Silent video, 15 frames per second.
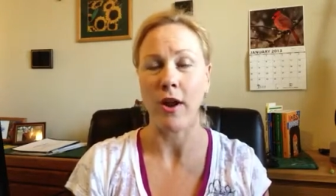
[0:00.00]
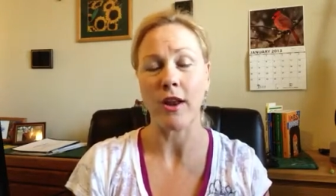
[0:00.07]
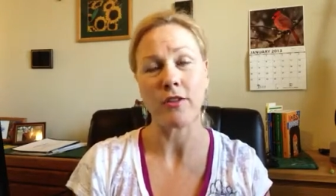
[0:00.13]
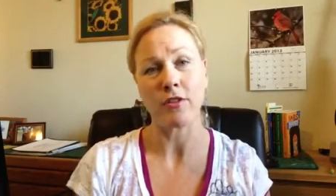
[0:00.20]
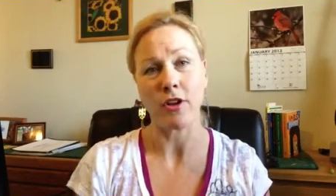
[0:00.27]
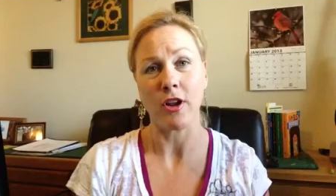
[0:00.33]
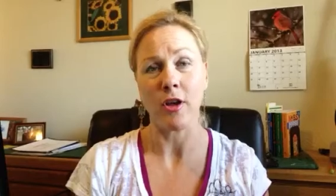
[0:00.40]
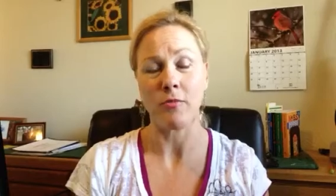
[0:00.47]
And it's
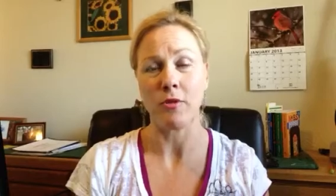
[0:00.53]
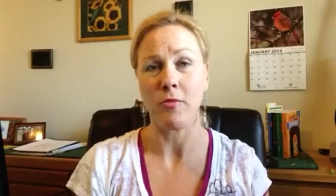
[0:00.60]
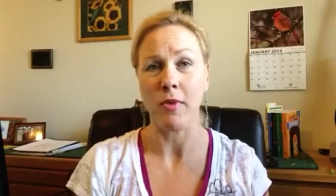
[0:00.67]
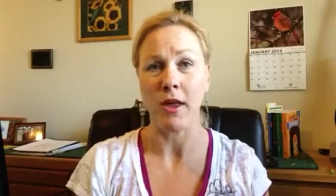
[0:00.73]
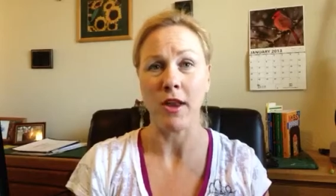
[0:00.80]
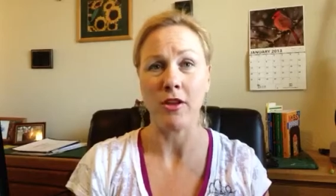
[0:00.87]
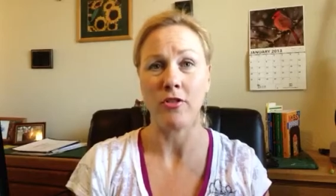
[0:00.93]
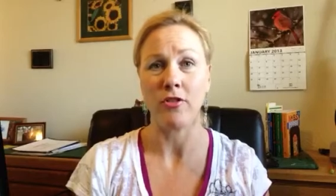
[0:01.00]
going to help you
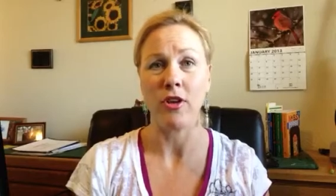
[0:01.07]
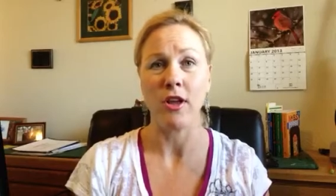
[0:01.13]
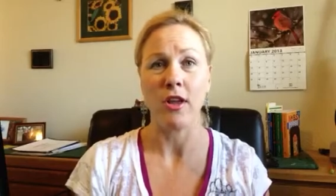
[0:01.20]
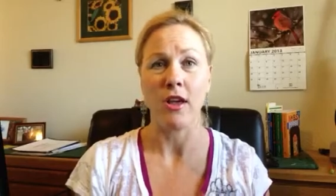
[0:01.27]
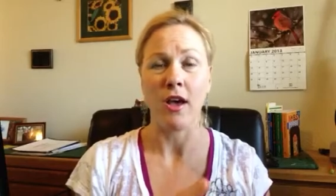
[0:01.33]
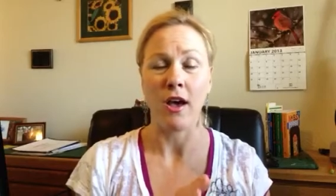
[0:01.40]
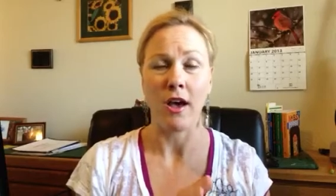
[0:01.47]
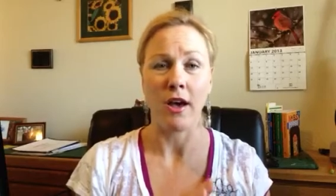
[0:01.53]
manage
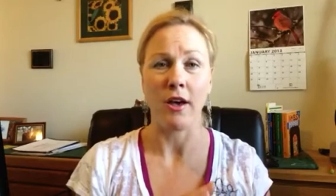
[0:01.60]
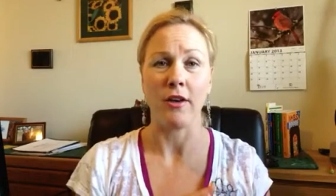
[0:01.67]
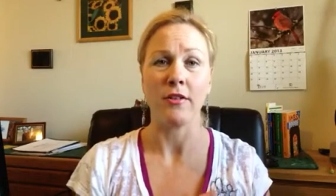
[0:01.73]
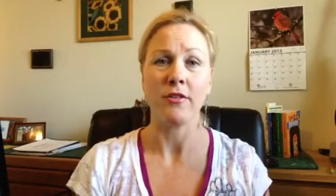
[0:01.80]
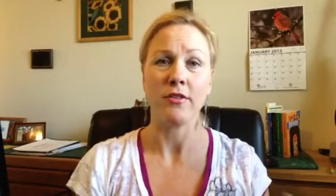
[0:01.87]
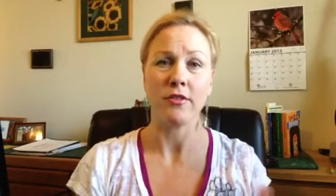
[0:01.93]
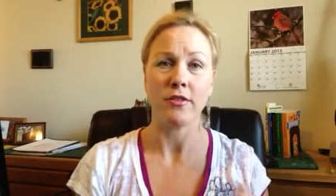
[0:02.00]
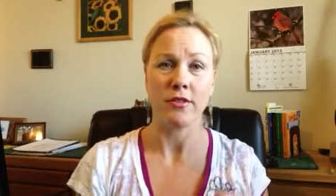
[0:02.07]

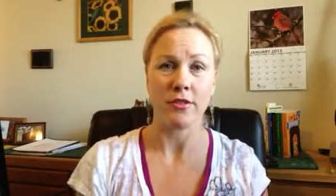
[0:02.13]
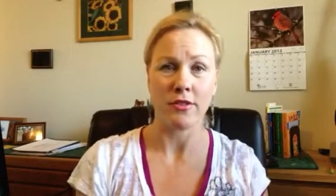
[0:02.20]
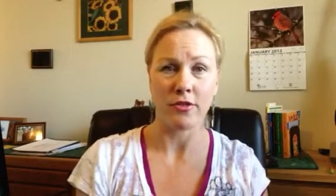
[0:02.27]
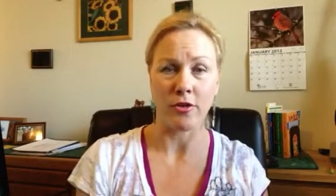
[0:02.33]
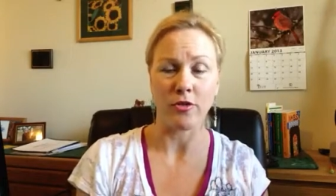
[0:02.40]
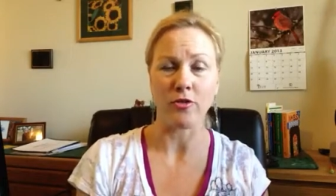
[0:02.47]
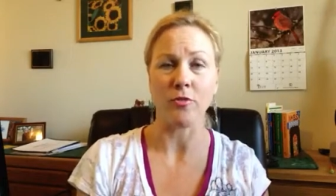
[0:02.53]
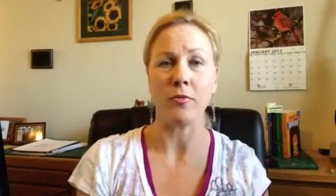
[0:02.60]

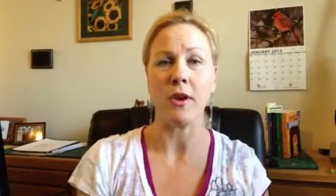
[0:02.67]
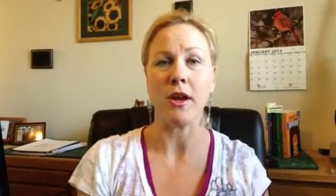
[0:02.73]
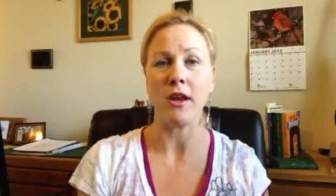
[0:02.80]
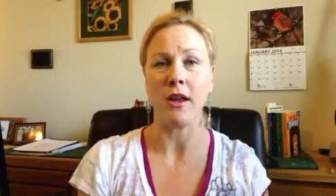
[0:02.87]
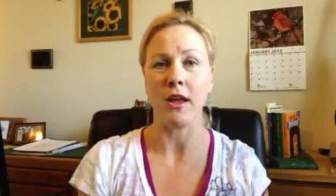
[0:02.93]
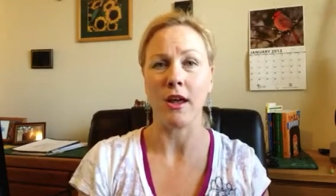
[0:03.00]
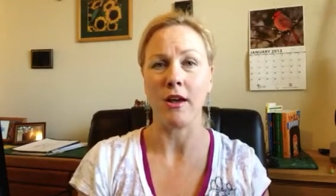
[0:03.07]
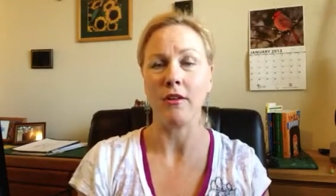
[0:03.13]
social
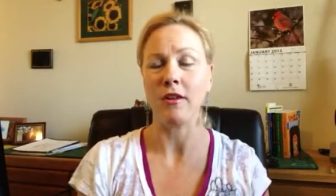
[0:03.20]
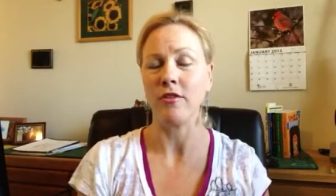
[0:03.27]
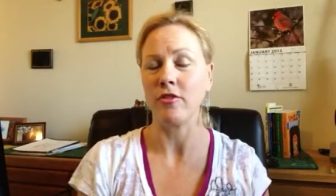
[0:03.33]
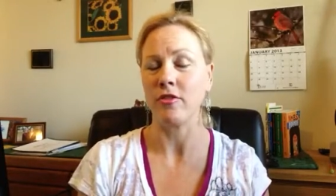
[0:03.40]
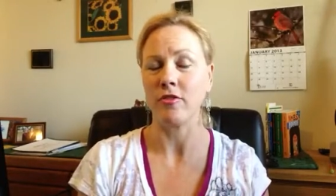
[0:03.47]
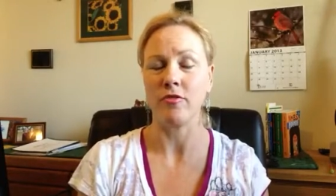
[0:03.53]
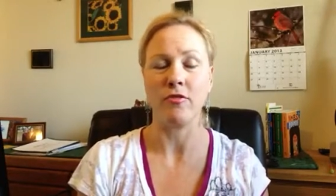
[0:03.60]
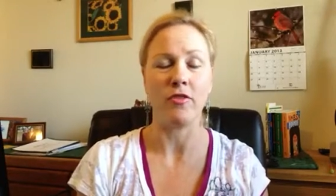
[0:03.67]
media. It's
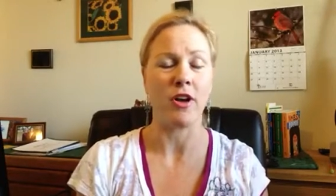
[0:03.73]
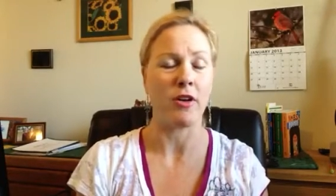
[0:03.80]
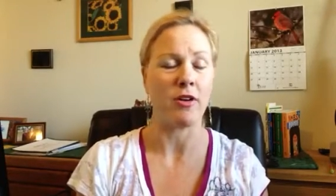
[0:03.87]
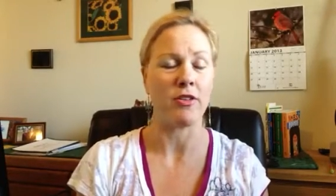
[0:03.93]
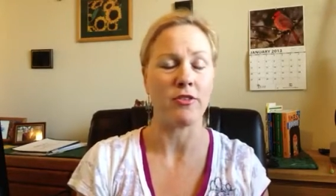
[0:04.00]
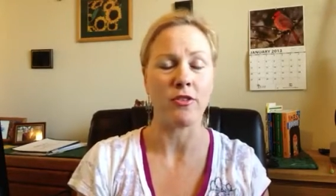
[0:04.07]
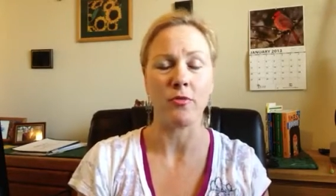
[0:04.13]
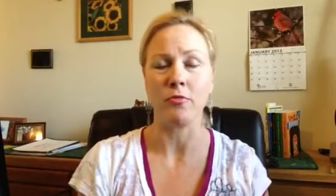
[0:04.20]
just a very
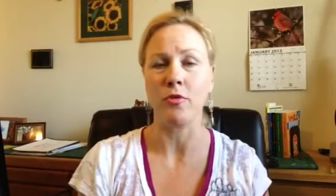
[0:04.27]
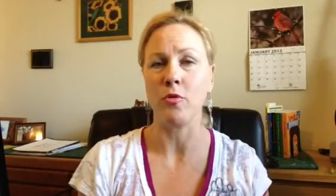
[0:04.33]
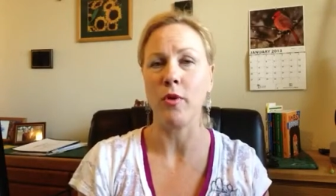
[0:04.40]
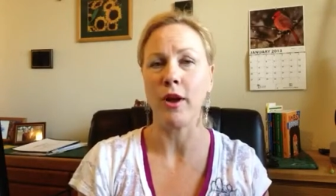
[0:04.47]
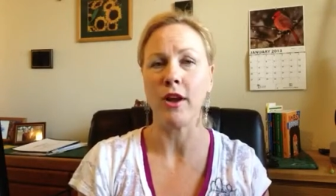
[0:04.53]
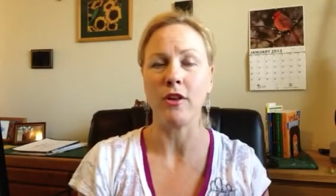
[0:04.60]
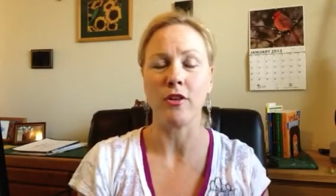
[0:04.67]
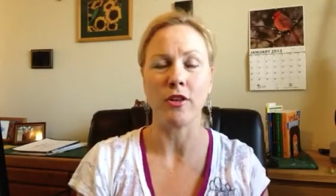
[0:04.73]
simple
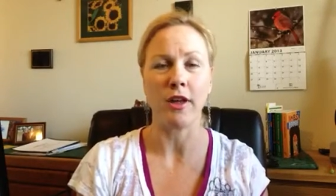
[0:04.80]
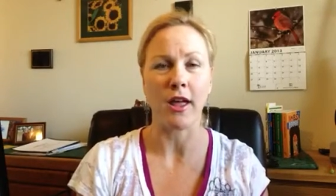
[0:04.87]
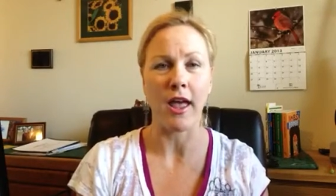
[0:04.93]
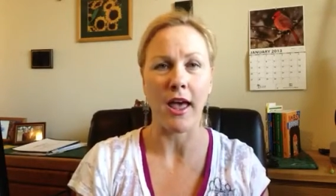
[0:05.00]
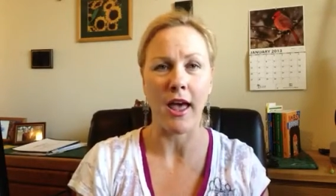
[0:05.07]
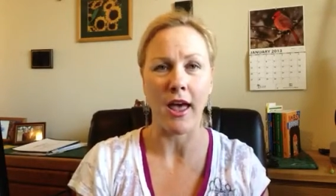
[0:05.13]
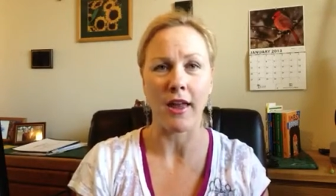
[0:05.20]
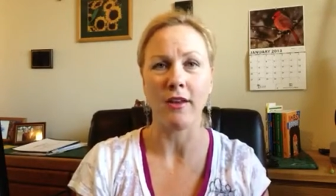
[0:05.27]
way to look
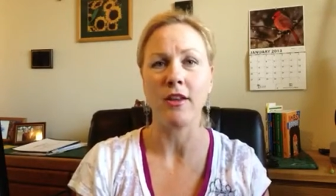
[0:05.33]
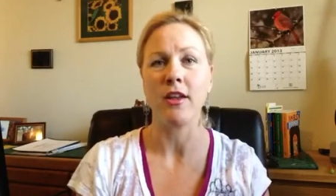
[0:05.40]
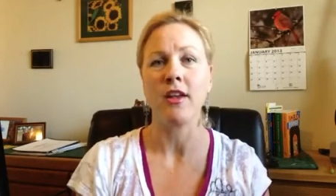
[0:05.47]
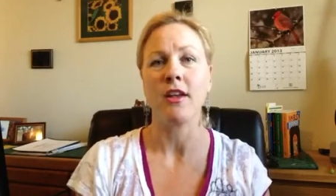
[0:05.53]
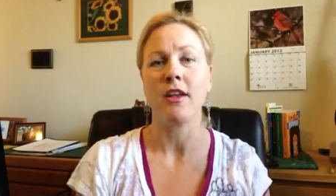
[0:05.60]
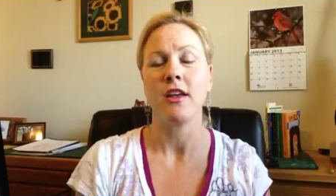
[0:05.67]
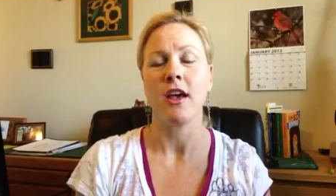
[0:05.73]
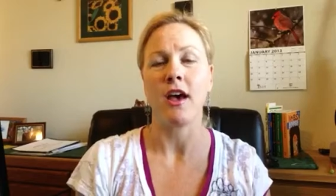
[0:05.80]
at
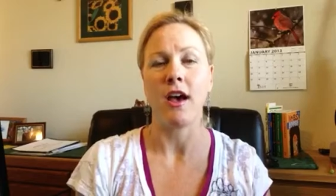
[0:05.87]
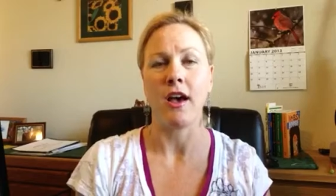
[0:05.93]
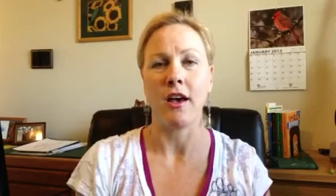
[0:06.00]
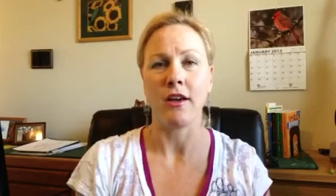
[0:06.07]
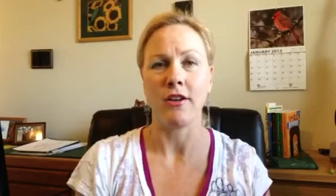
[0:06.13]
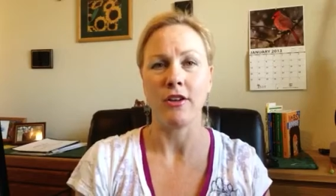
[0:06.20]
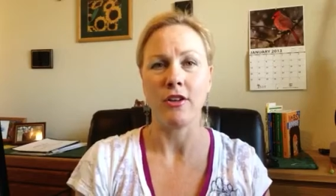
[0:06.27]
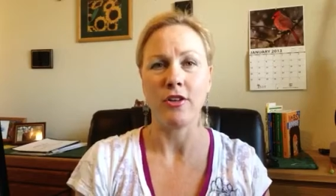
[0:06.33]

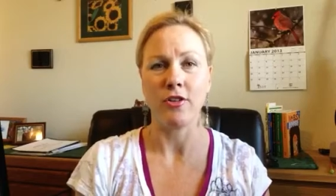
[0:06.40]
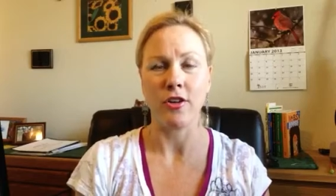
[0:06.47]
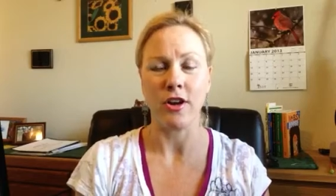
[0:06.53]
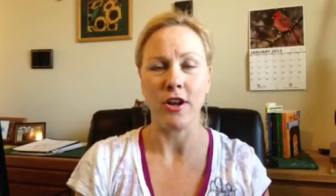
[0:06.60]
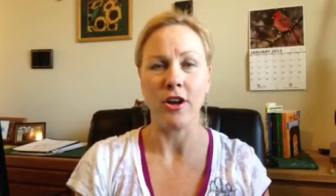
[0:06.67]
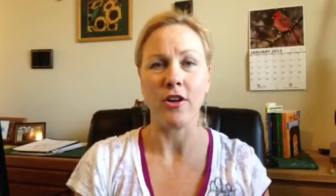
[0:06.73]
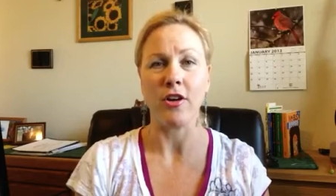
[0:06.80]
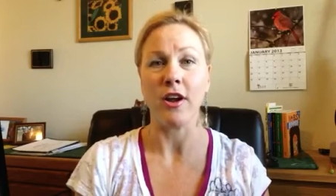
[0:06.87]
your
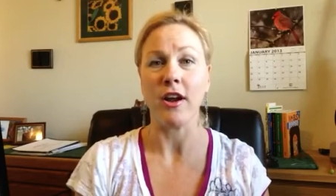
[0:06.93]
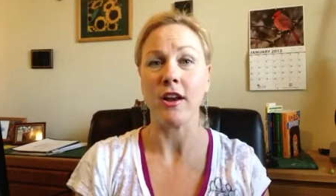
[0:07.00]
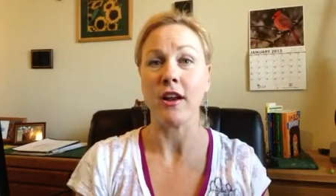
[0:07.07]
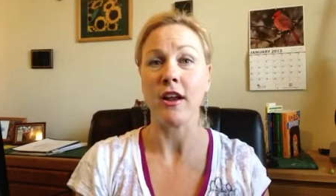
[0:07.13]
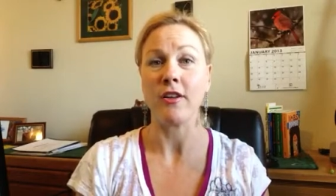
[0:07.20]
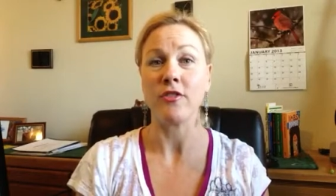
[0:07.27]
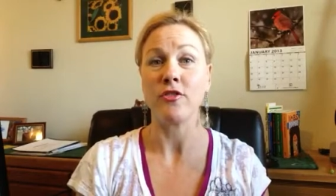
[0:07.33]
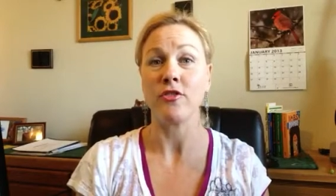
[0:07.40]
year,
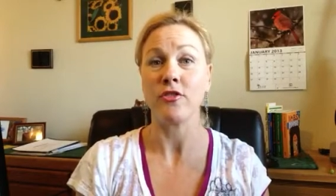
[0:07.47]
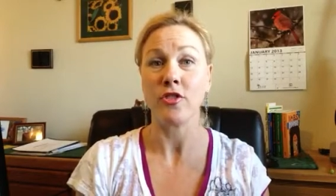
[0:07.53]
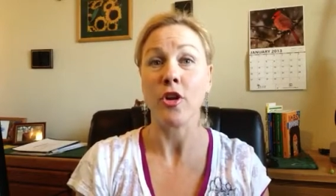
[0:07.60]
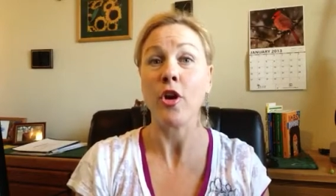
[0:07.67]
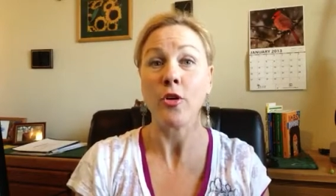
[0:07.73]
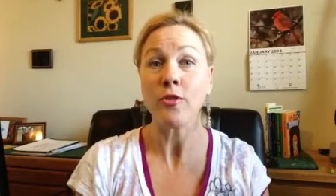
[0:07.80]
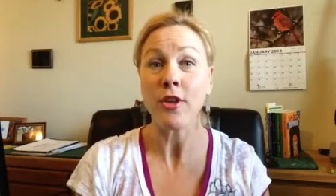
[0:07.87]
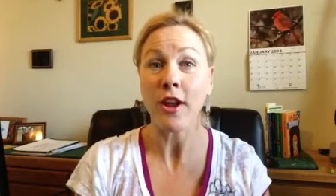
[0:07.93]
and so
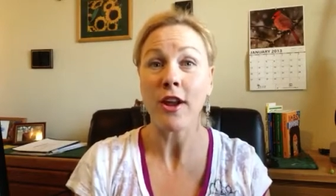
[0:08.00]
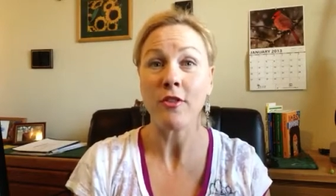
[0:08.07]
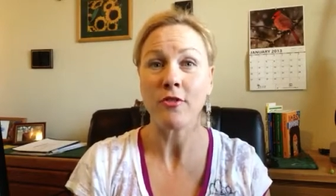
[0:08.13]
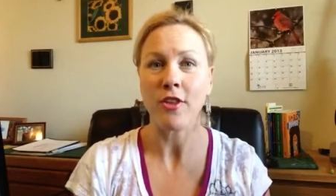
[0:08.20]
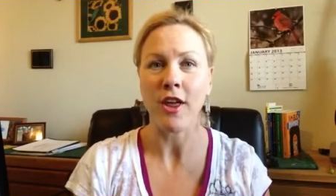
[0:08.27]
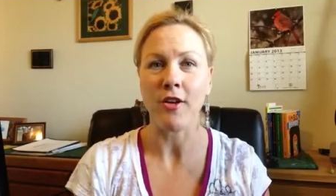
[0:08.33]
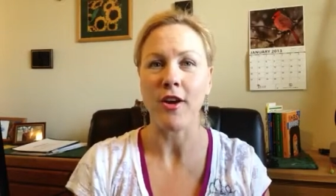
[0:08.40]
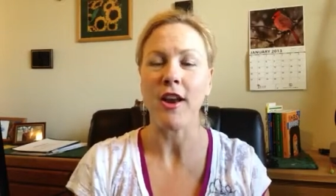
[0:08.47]
go sign up for
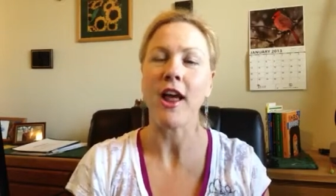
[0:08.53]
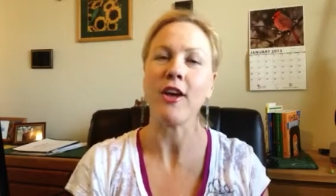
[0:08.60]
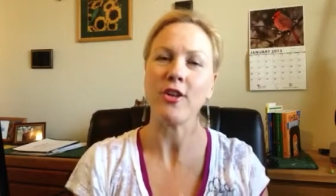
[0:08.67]
that right now.